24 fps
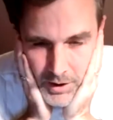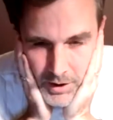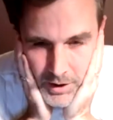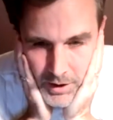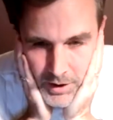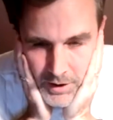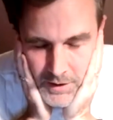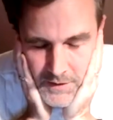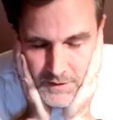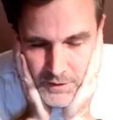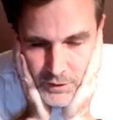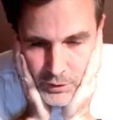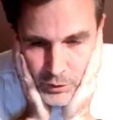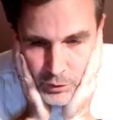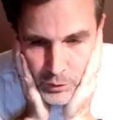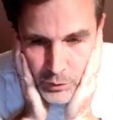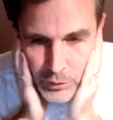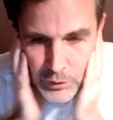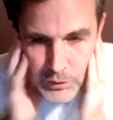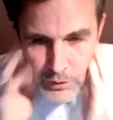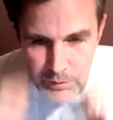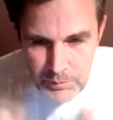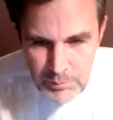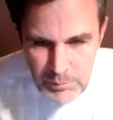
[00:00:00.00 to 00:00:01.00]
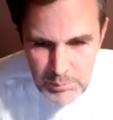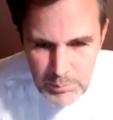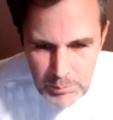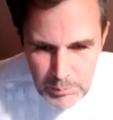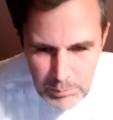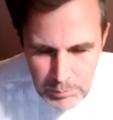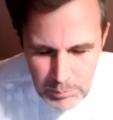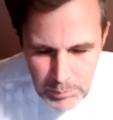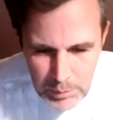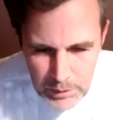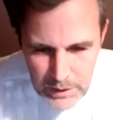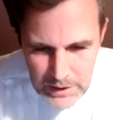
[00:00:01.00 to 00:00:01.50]
It's called
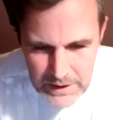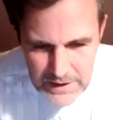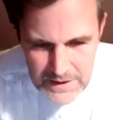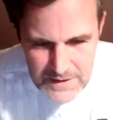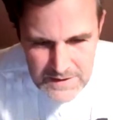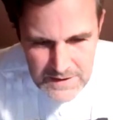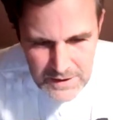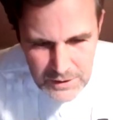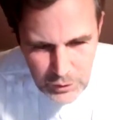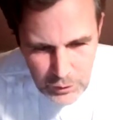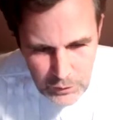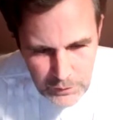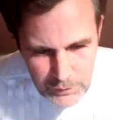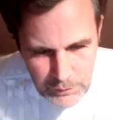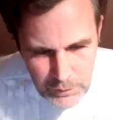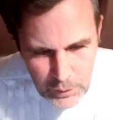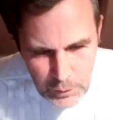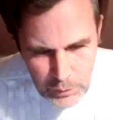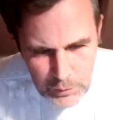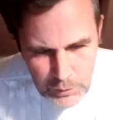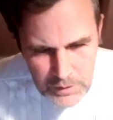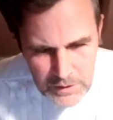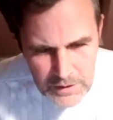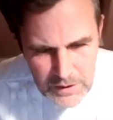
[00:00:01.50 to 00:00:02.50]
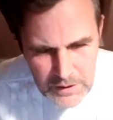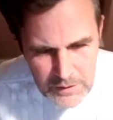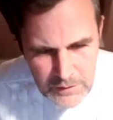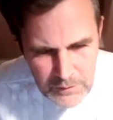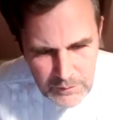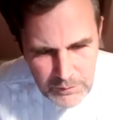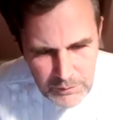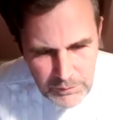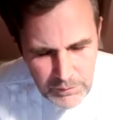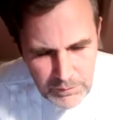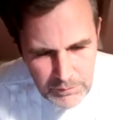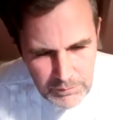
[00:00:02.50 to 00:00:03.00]
Pleating or Folding
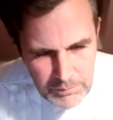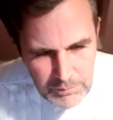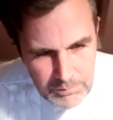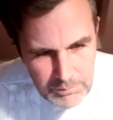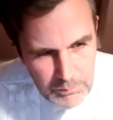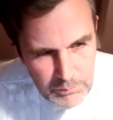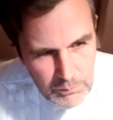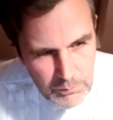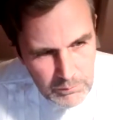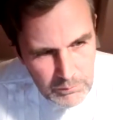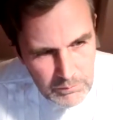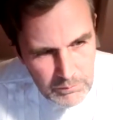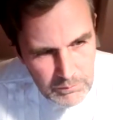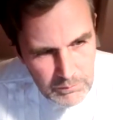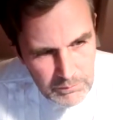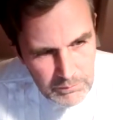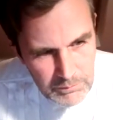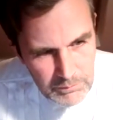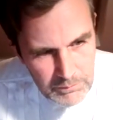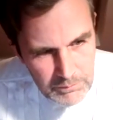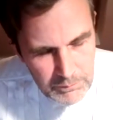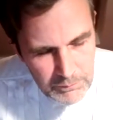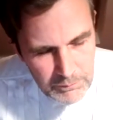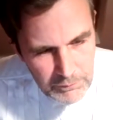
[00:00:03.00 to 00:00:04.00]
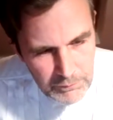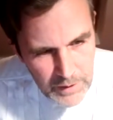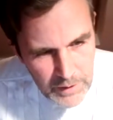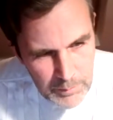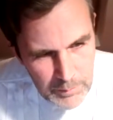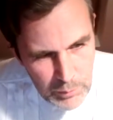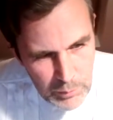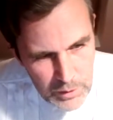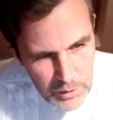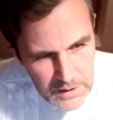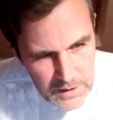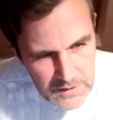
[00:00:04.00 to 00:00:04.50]

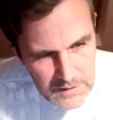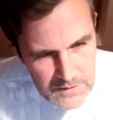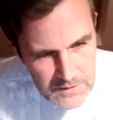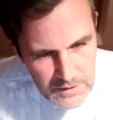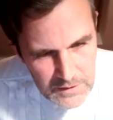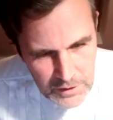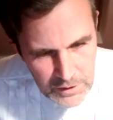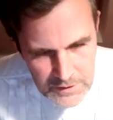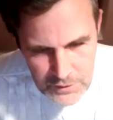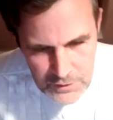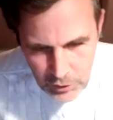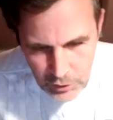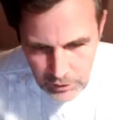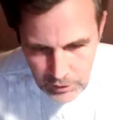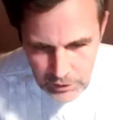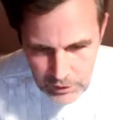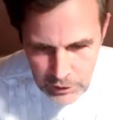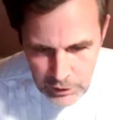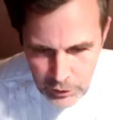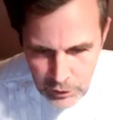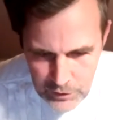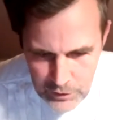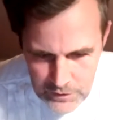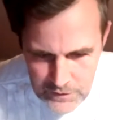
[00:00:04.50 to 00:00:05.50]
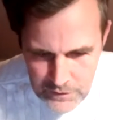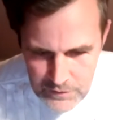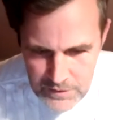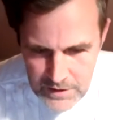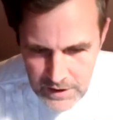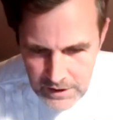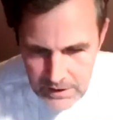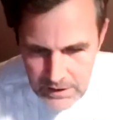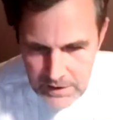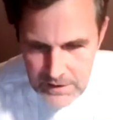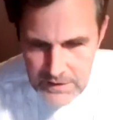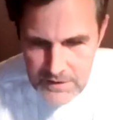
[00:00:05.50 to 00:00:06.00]
Fabrics, and it's got lots of
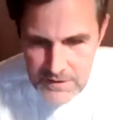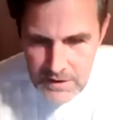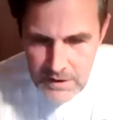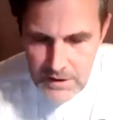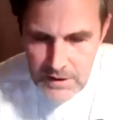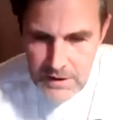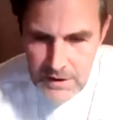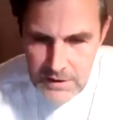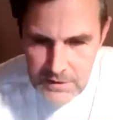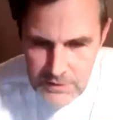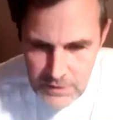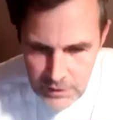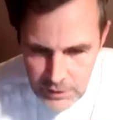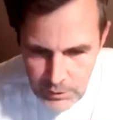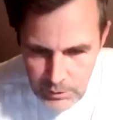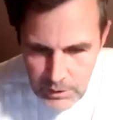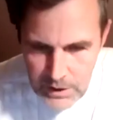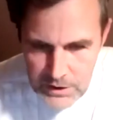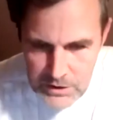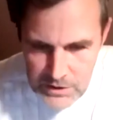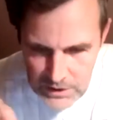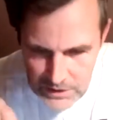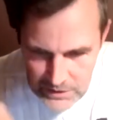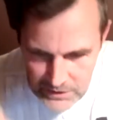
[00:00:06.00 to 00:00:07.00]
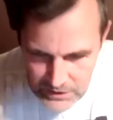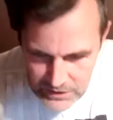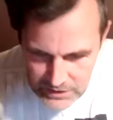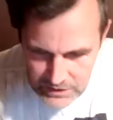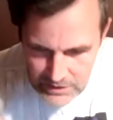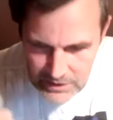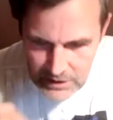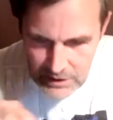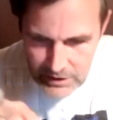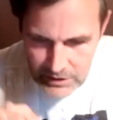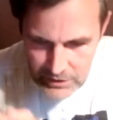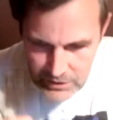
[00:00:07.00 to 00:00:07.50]
techniques. So you actually
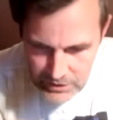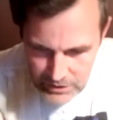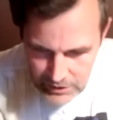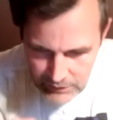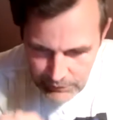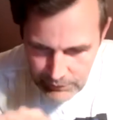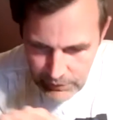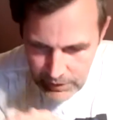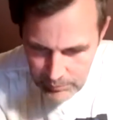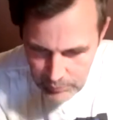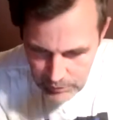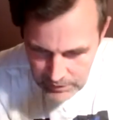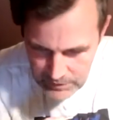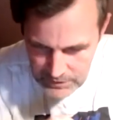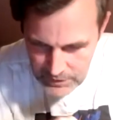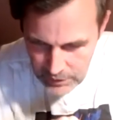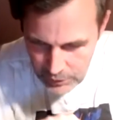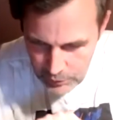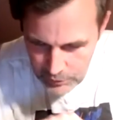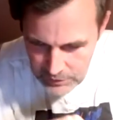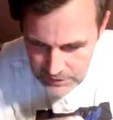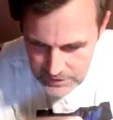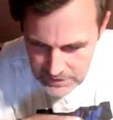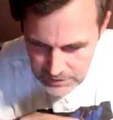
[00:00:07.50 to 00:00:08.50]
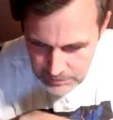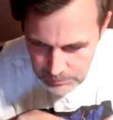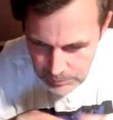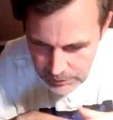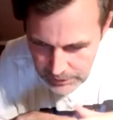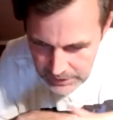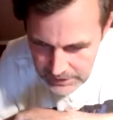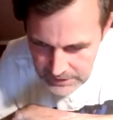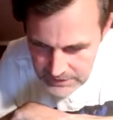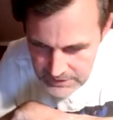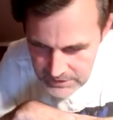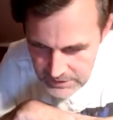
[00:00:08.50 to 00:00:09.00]
stitch the fabric to hold it in
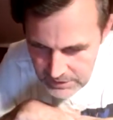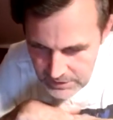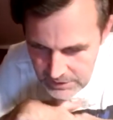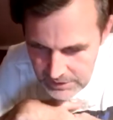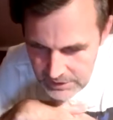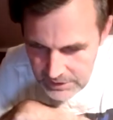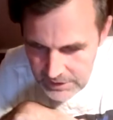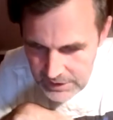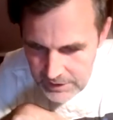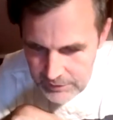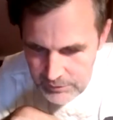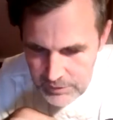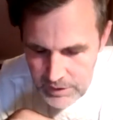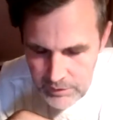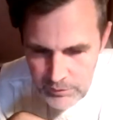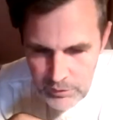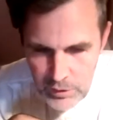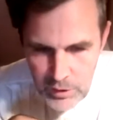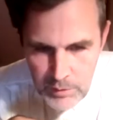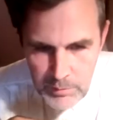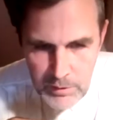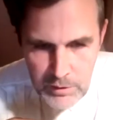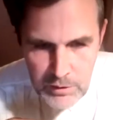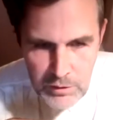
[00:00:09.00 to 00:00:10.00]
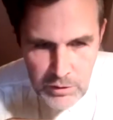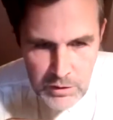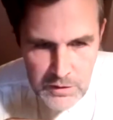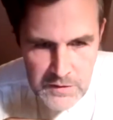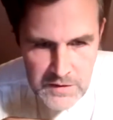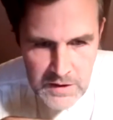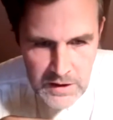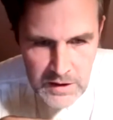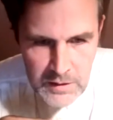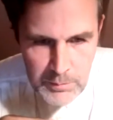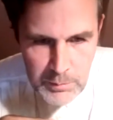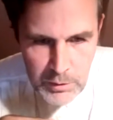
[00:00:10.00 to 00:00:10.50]
place. I've never come across
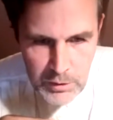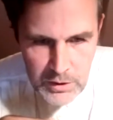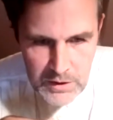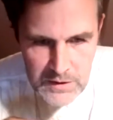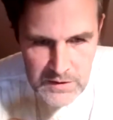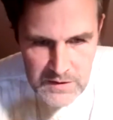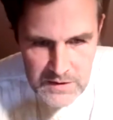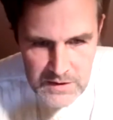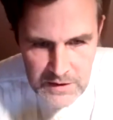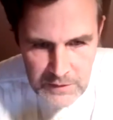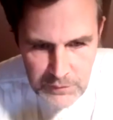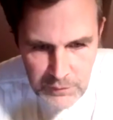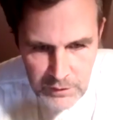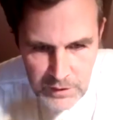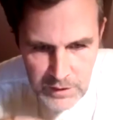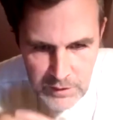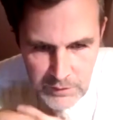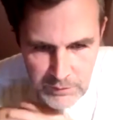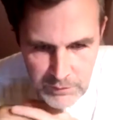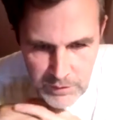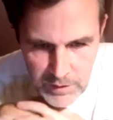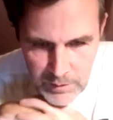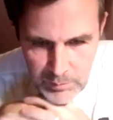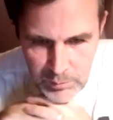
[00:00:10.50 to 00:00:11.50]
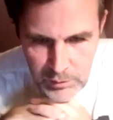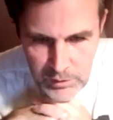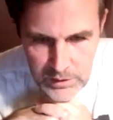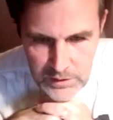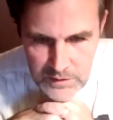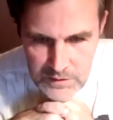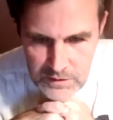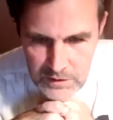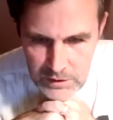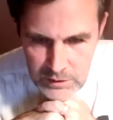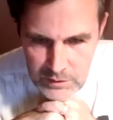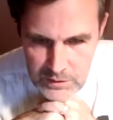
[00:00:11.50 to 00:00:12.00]
anybody stiffening fabric
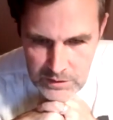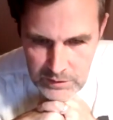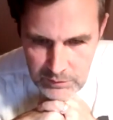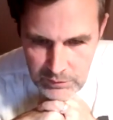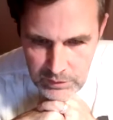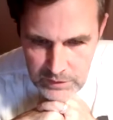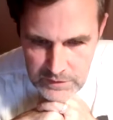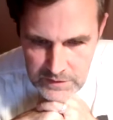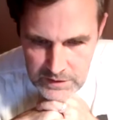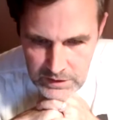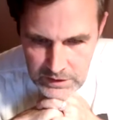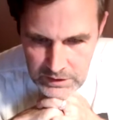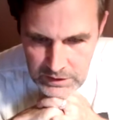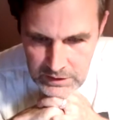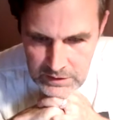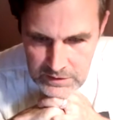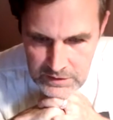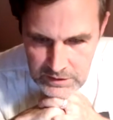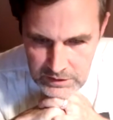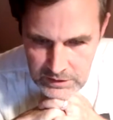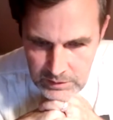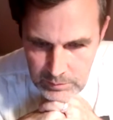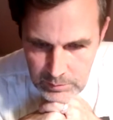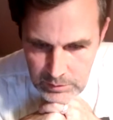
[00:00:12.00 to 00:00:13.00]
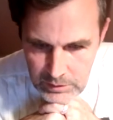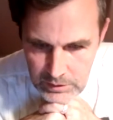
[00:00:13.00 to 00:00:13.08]
to use it for cyanotype.